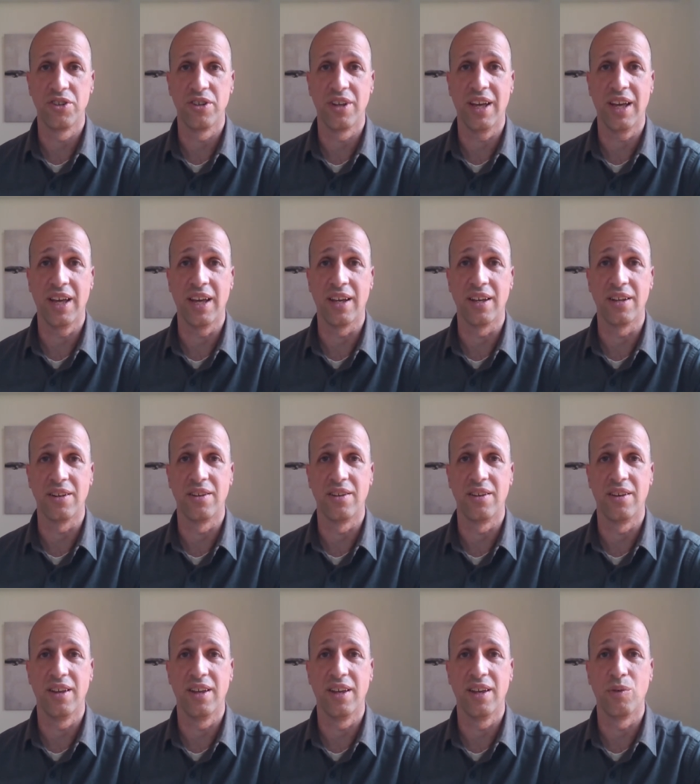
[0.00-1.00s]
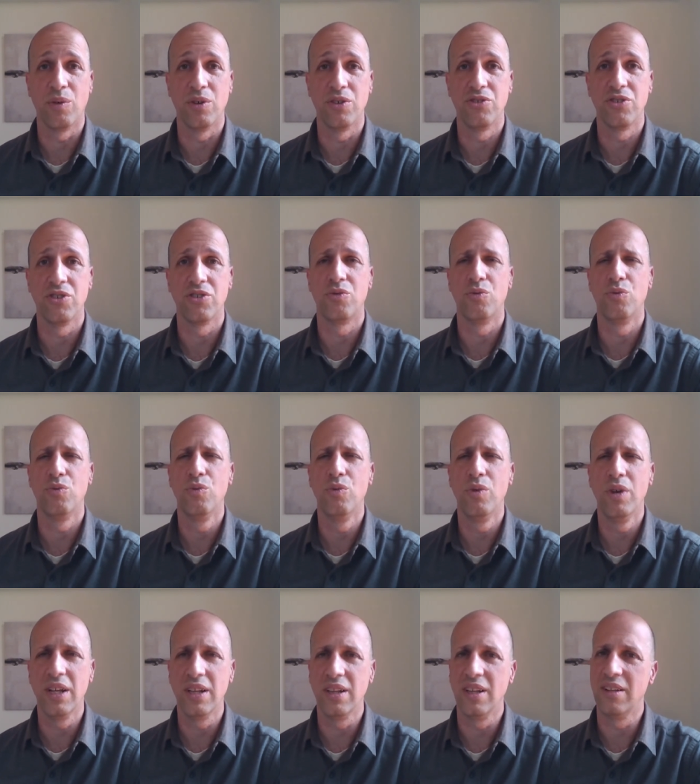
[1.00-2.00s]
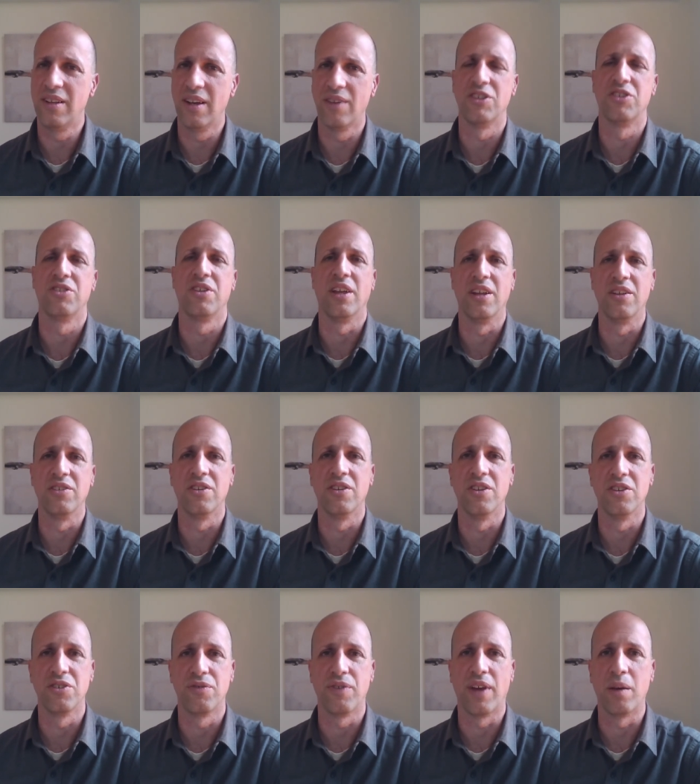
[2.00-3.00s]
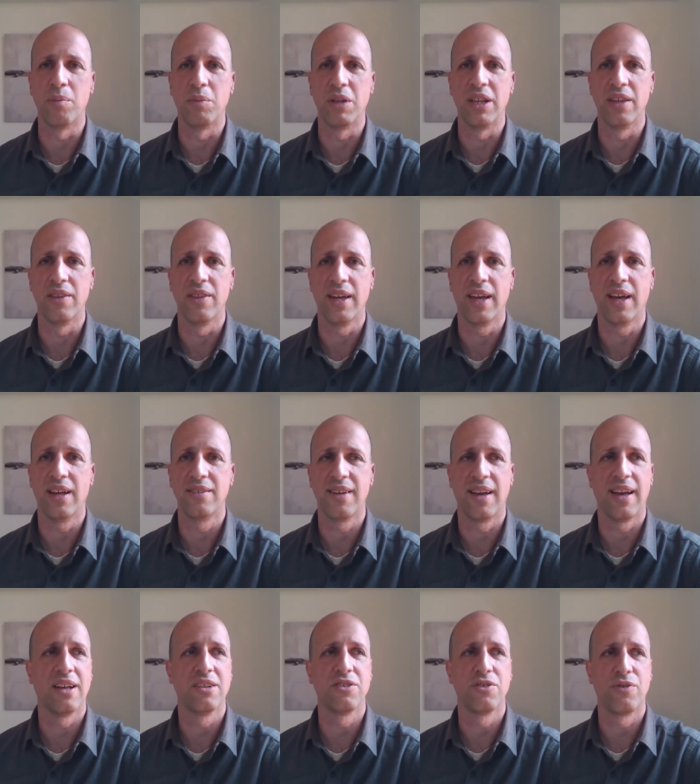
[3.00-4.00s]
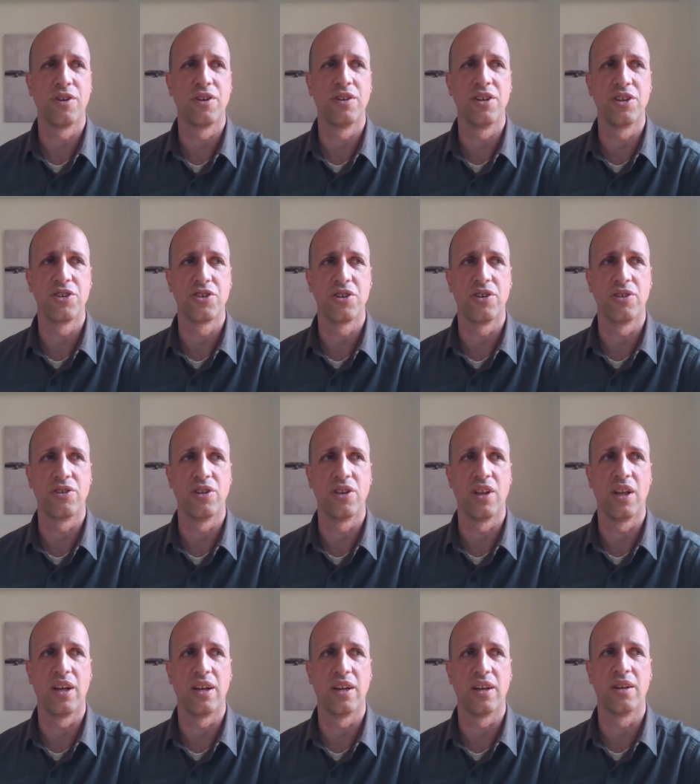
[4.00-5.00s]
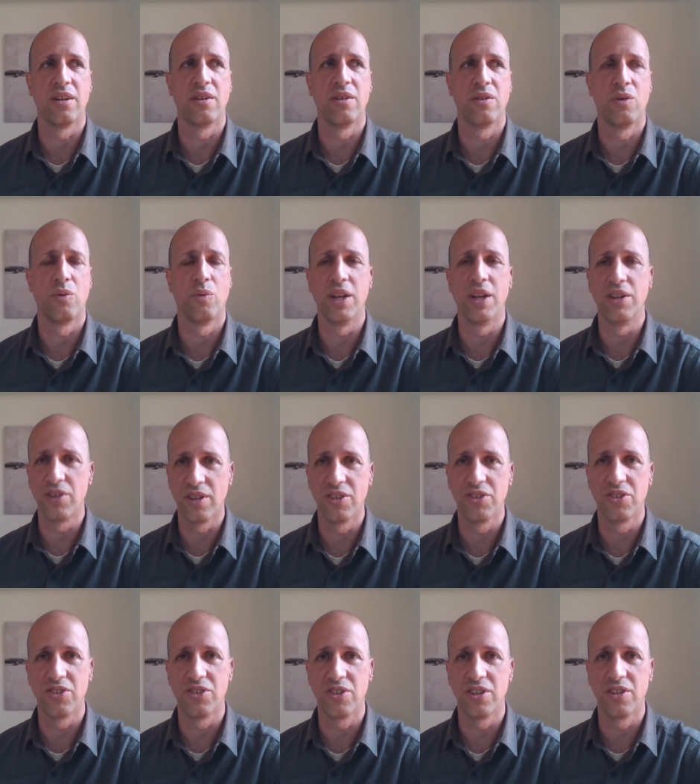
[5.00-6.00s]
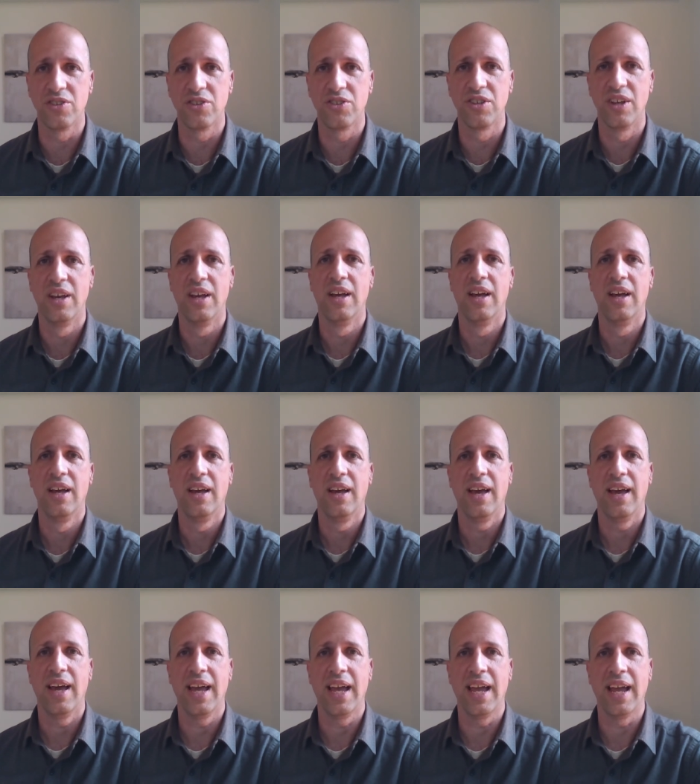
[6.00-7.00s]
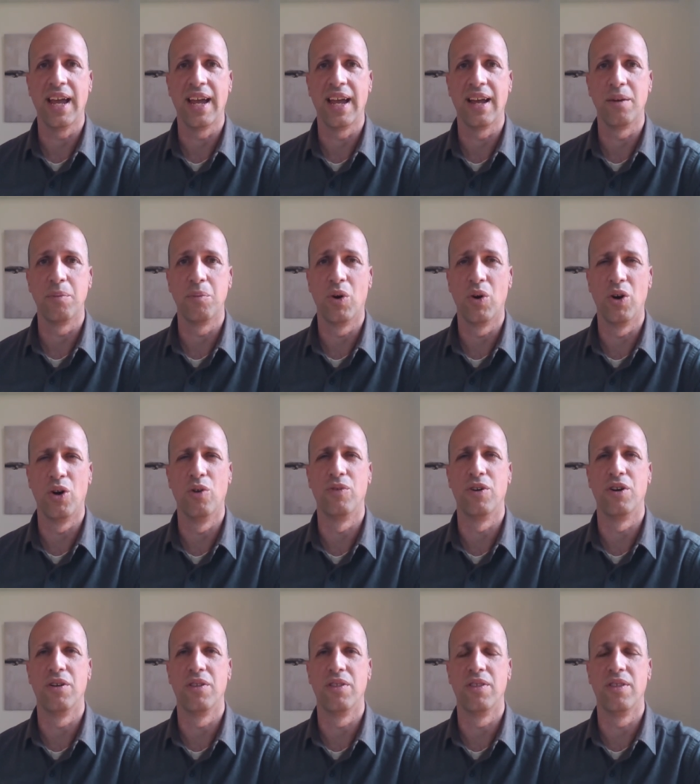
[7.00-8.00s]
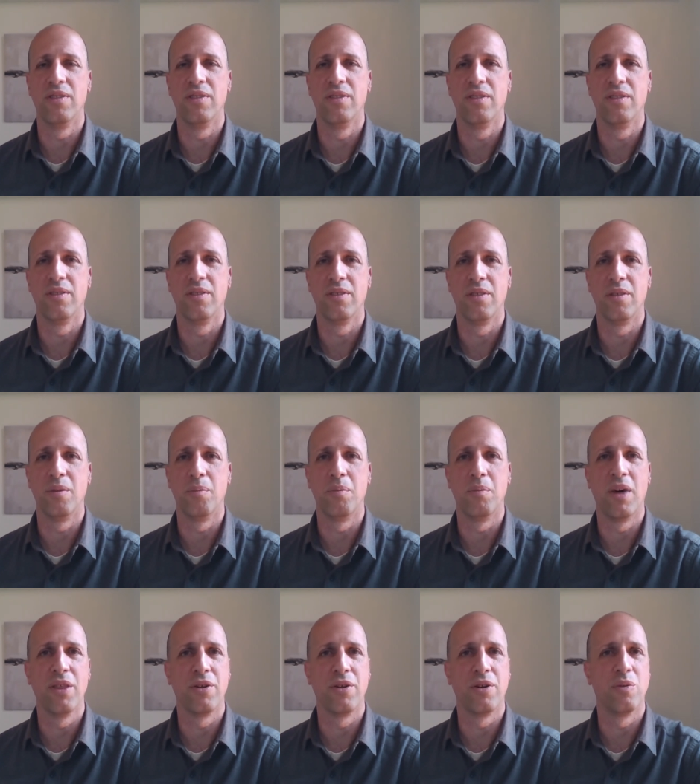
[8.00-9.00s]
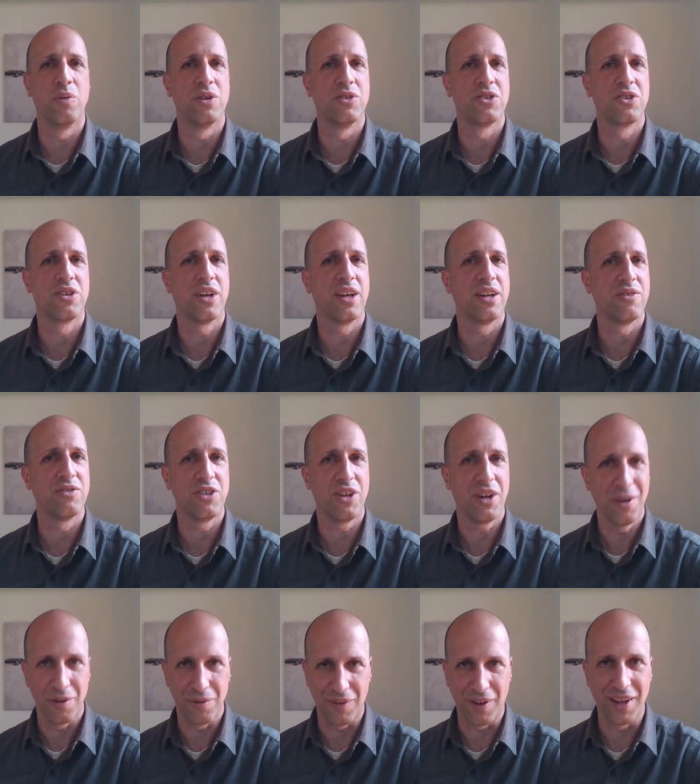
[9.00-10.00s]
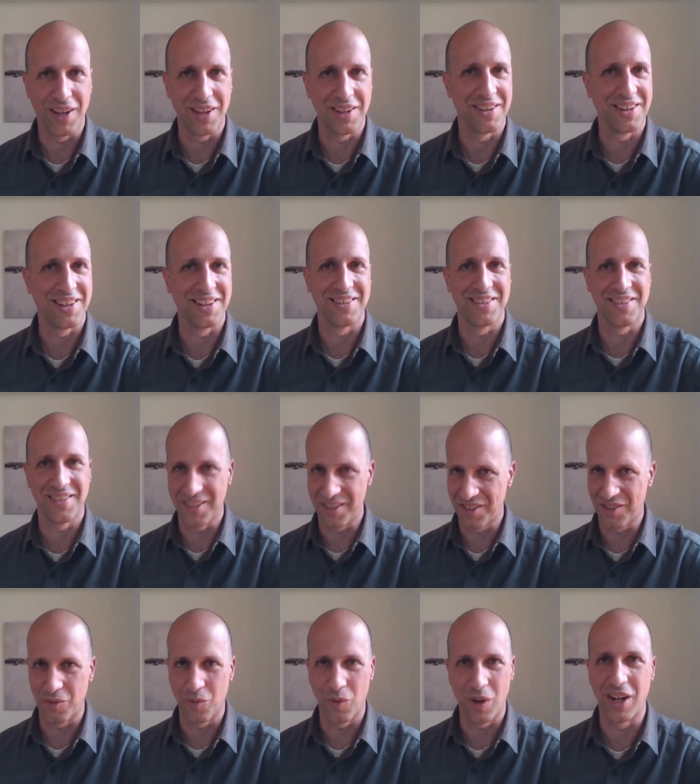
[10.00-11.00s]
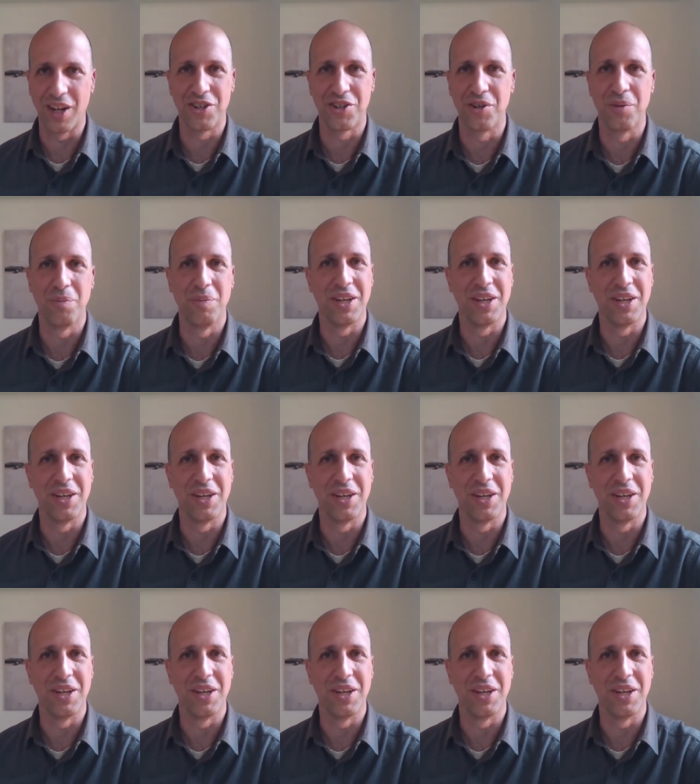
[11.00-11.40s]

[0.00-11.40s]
And it was just really devastating to this family. They had to ask for additional uh, rental assistance. And moreover, the mother was kind of terrified like, is this what I should be